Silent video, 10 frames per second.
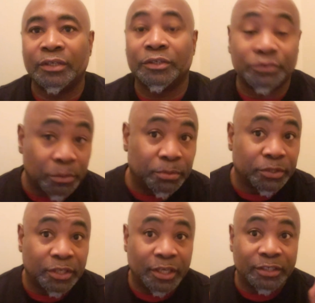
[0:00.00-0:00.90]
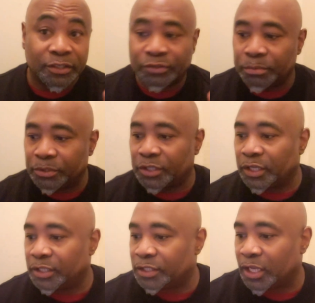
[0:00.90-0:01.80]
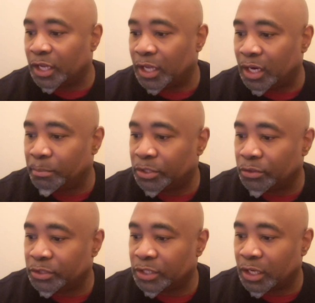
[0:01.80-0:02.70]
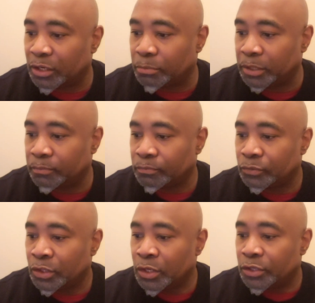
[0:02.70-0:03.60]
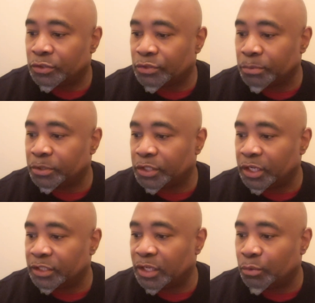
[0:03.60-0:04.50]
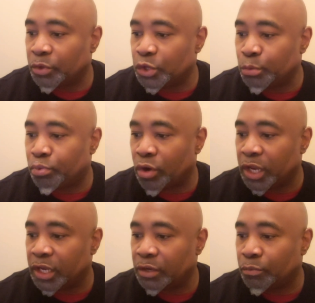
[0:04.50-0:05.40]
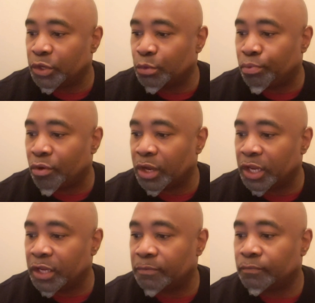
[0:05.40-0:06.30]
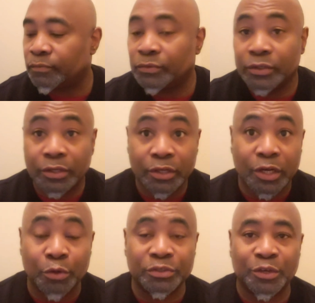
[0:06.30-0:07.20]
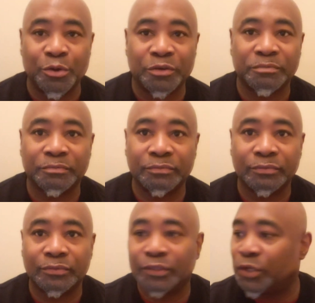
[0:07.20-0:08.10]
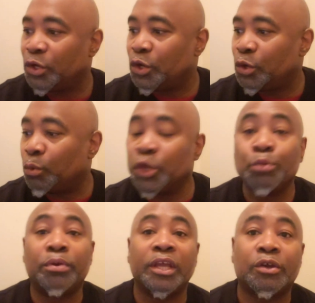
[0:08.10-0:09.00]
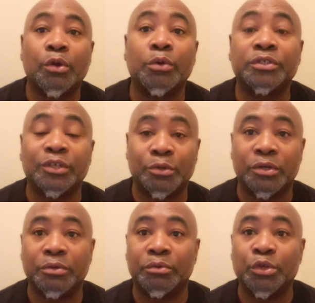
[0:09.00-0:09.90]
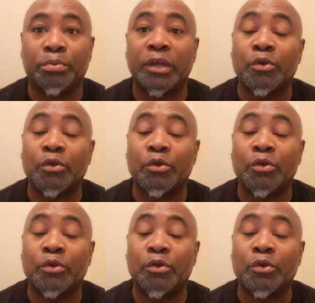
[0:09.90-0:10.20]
The scripture says that, let me turn this down a little bit. The scripture says that when you pray, close the door. When you pray, close the door. When you